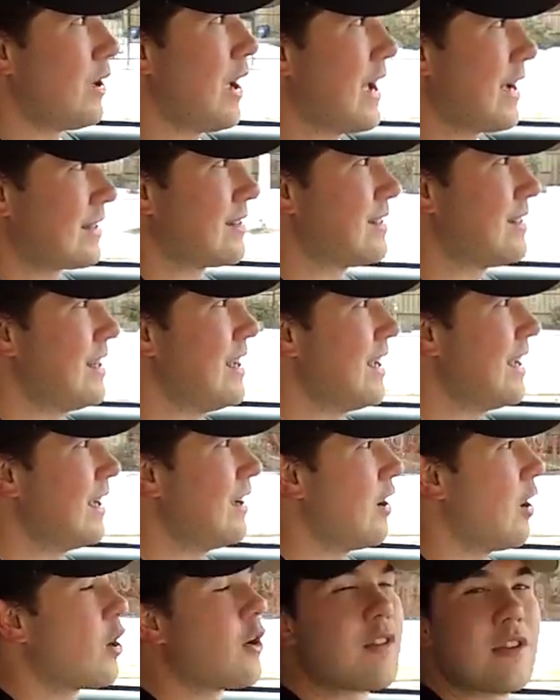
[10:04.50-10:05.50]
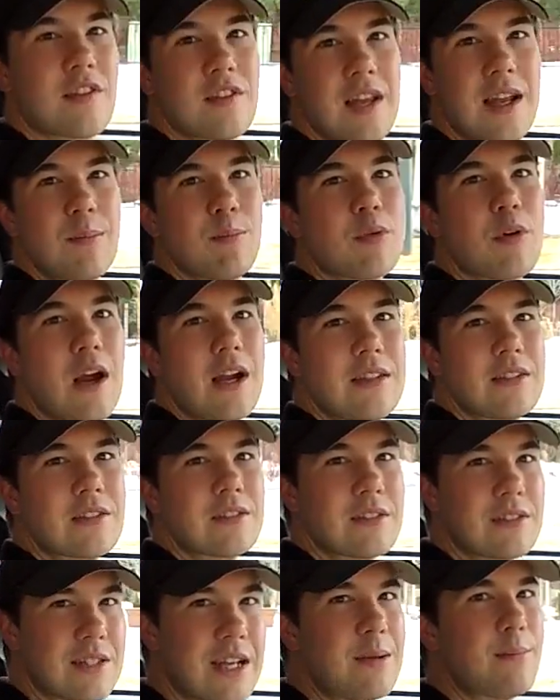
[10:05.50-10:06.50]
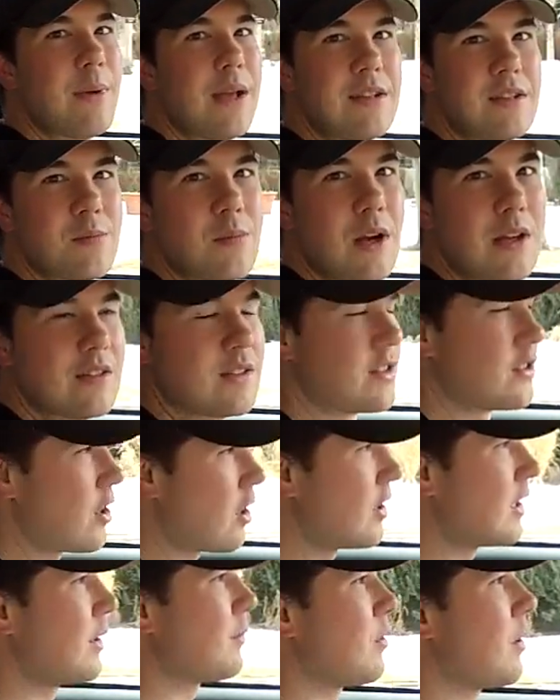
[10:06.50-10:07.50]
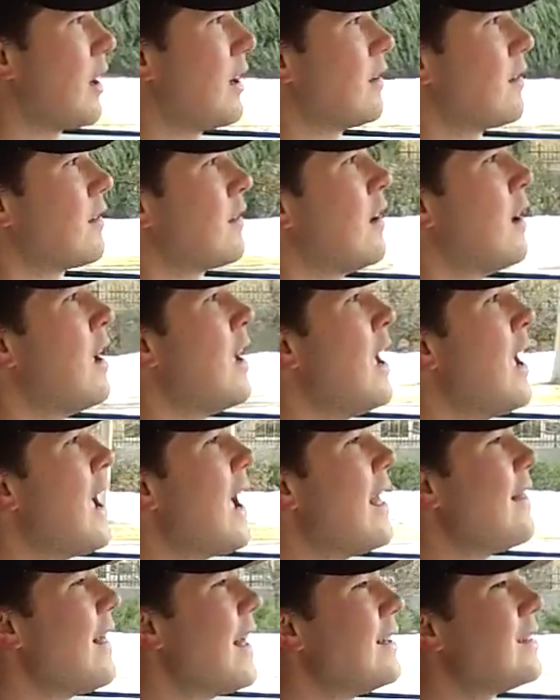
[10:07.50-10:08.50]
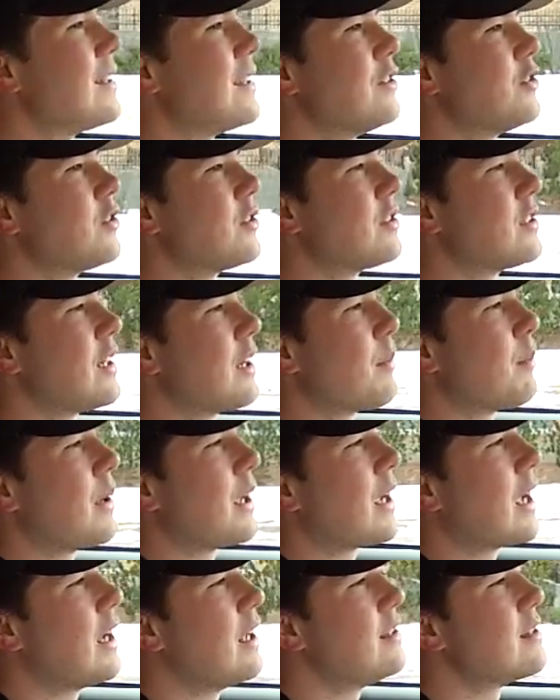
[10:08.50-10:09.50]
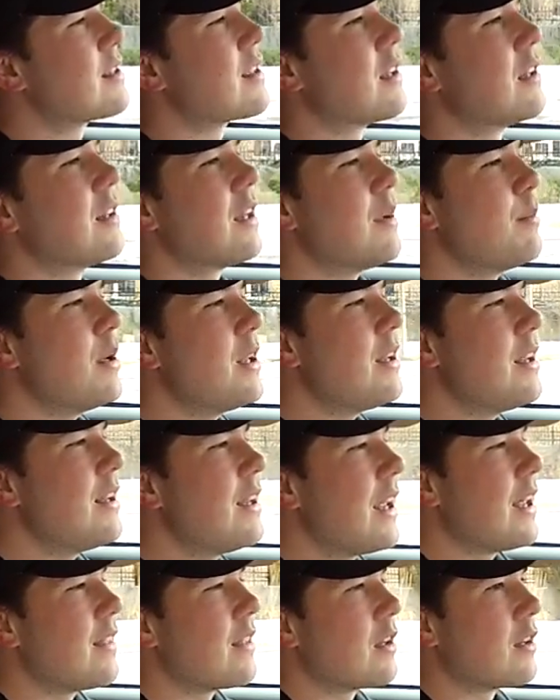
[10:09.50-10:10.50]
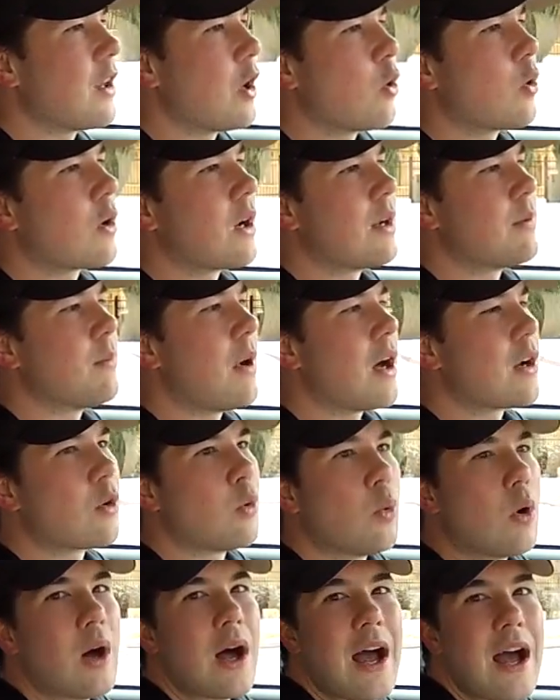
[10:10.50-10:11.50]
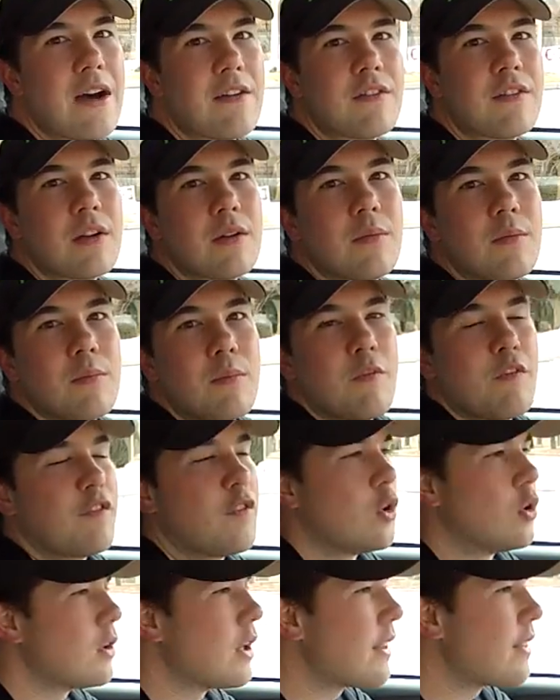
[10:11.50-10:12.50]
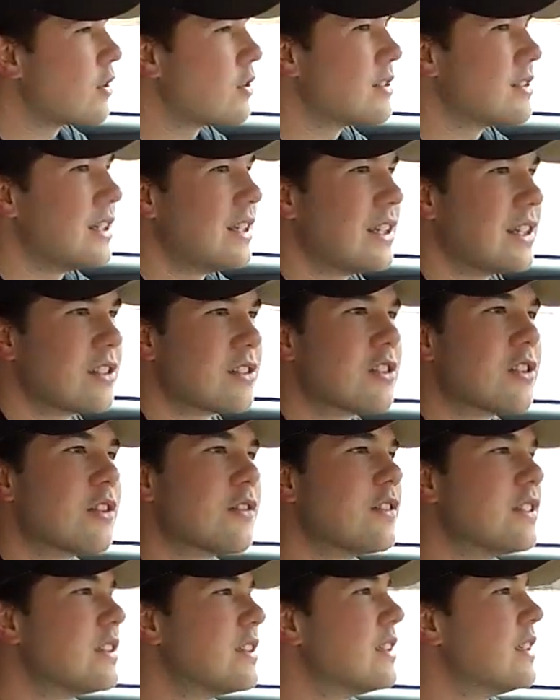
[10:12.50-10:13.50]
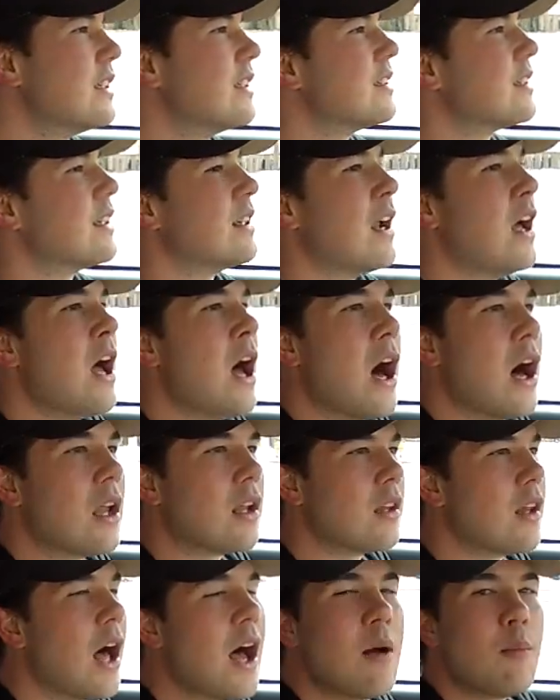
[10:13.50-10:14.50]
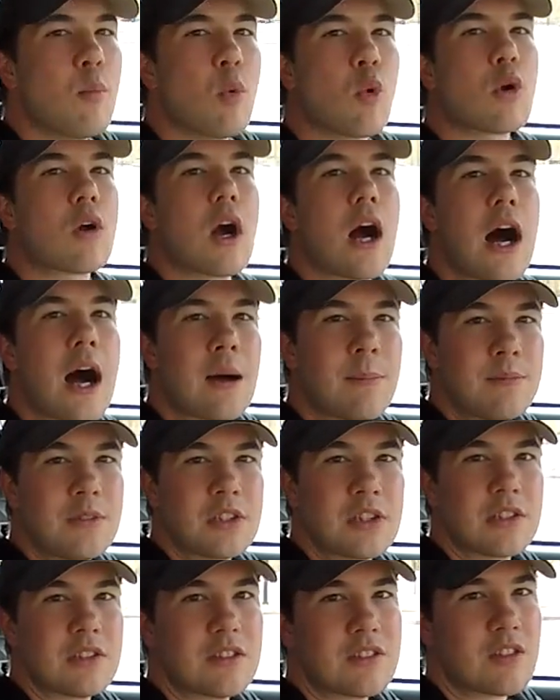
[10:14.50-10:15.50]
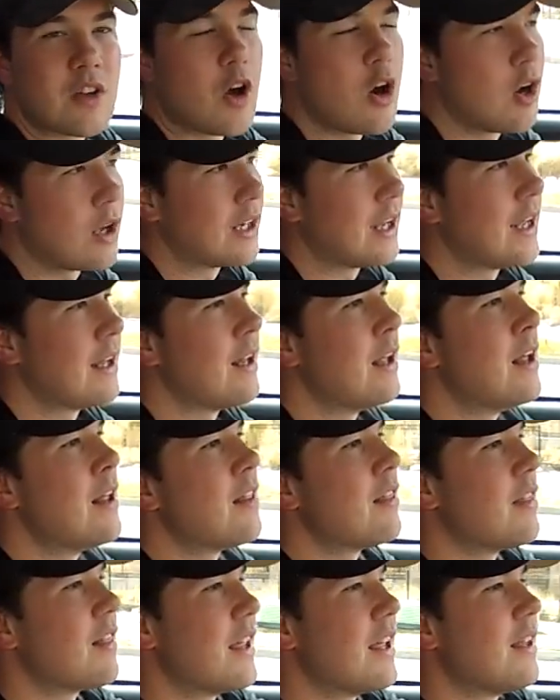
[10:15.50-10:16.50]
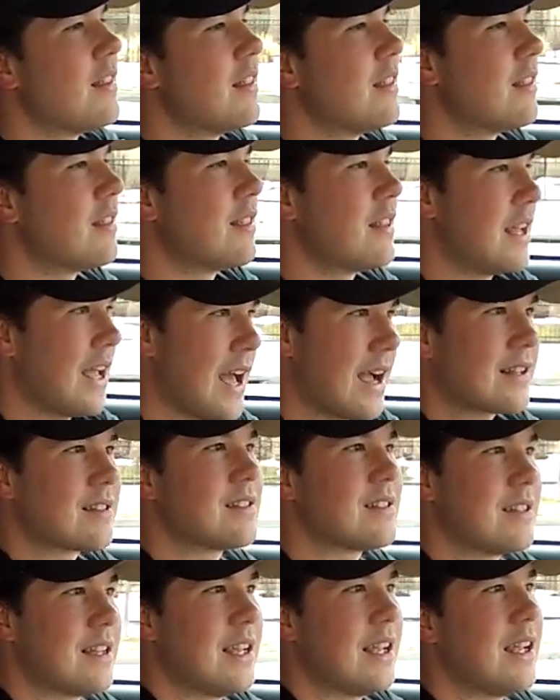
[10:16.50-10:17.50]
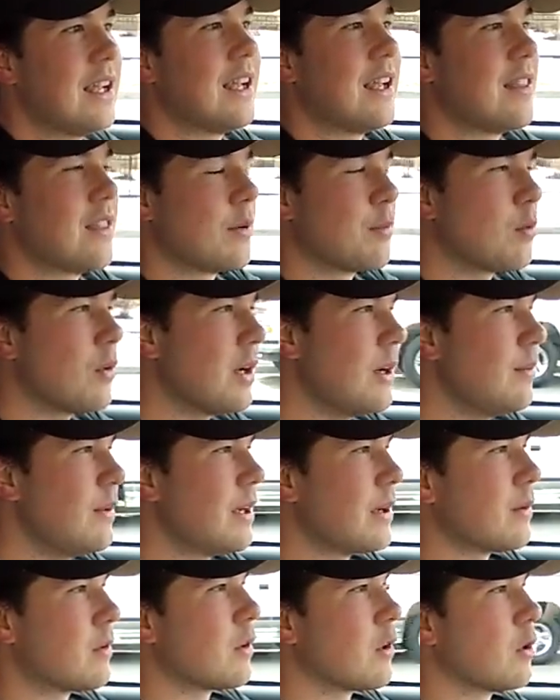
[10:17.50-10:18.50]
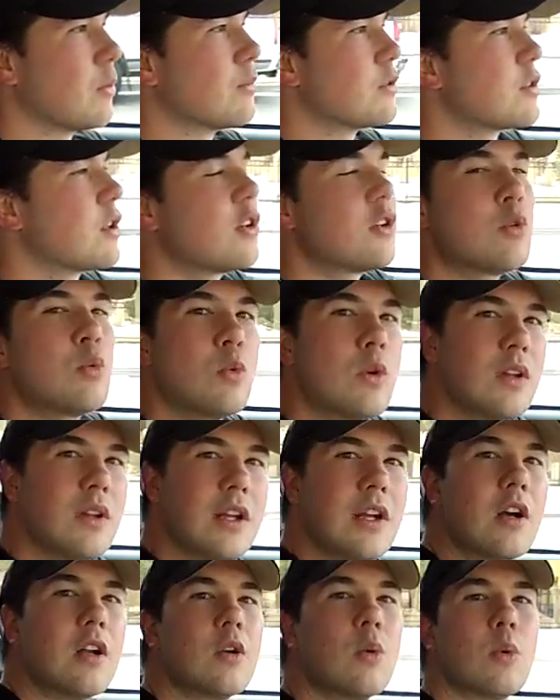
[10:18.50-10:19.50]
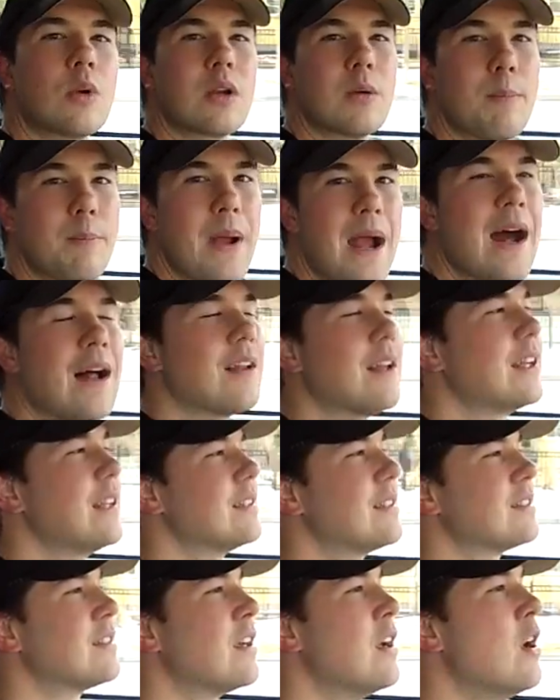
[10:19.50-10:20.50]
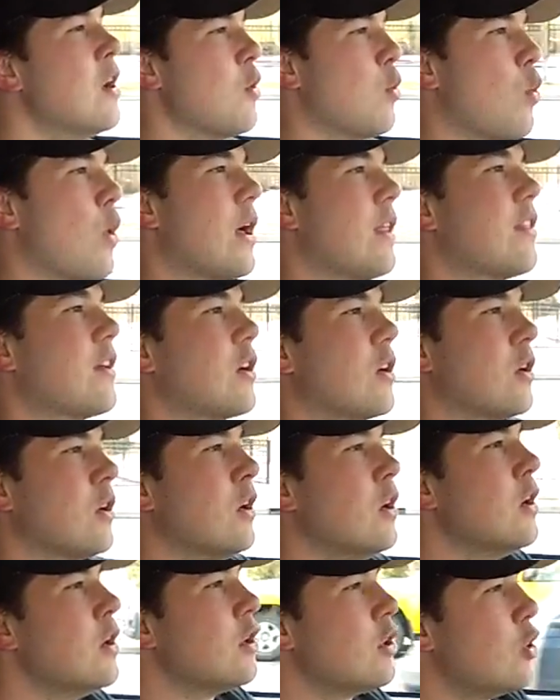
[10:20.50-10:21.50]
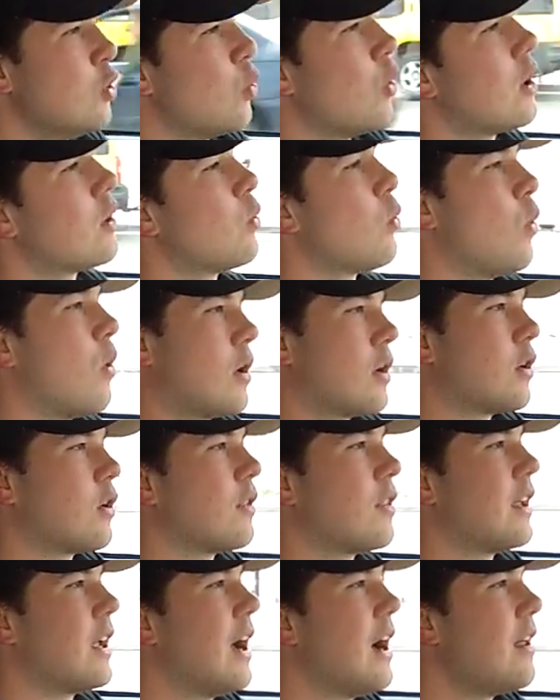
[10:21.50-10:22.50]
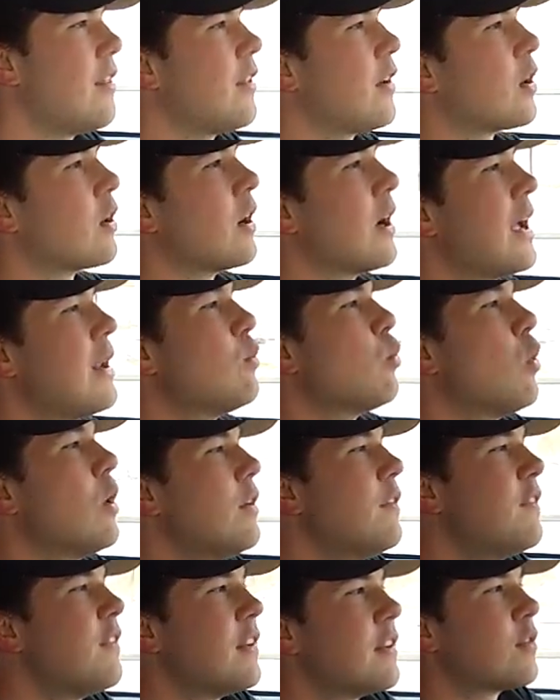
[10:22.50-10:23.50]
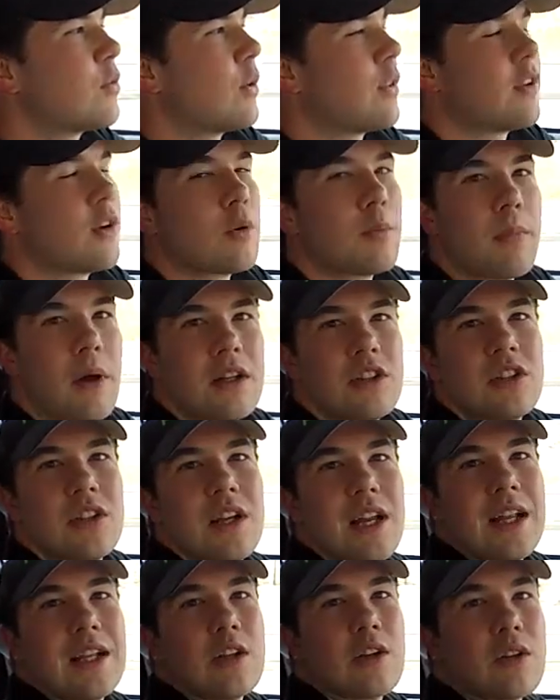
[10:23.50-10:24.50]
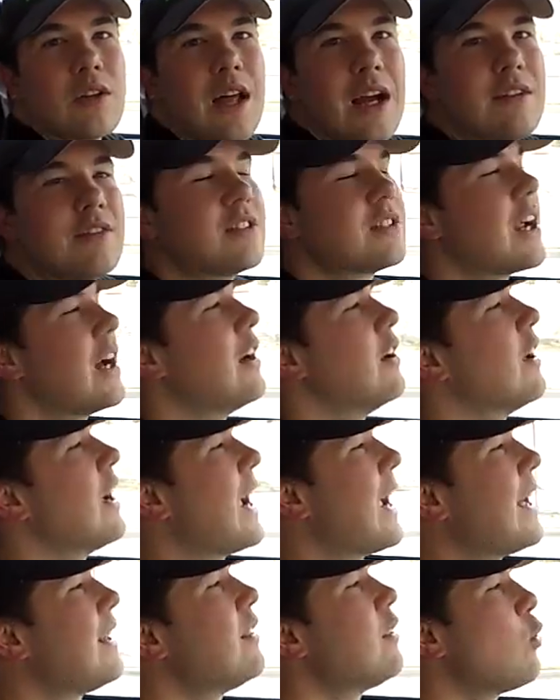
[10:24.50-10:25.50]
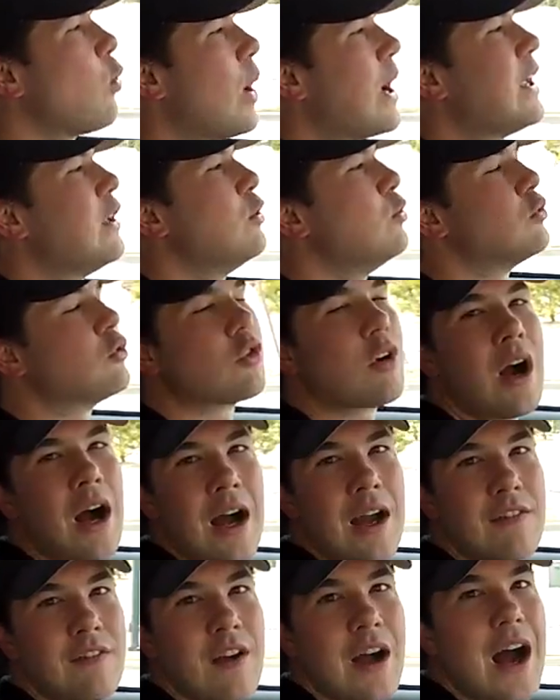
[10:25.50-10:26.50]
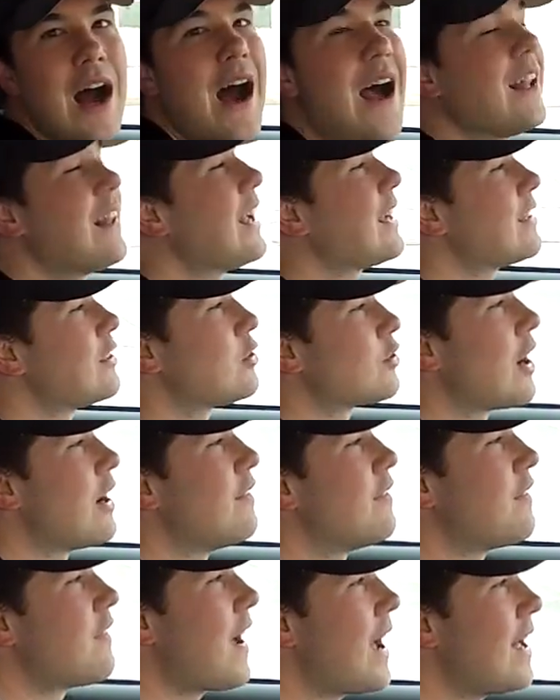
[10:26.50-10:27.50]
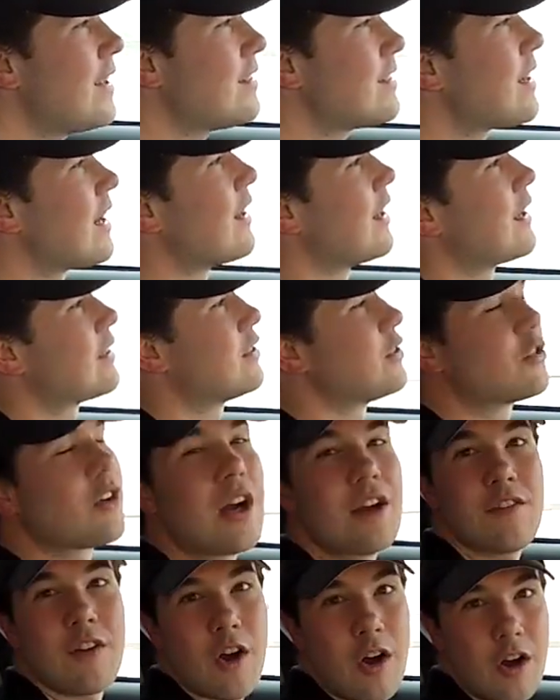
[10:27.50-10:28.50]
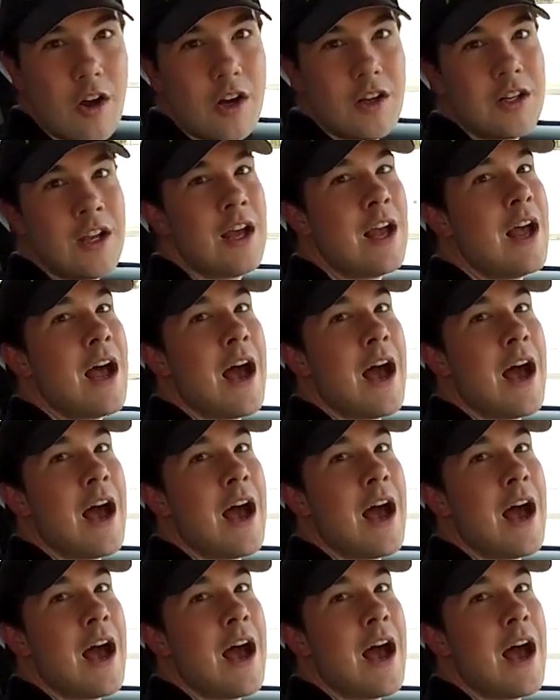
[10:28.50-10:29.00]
XT are the same price, same base price, starting price. And that's interesting because the Limited in the lower end model will have full leather seating surfaces and a lot more options on it than the XT in the premium group. So you're really going to want to balance whether you want one or the other and what fits with your budget and your lifestyle and the way you drive. I like to drive fast. I like to drive hard.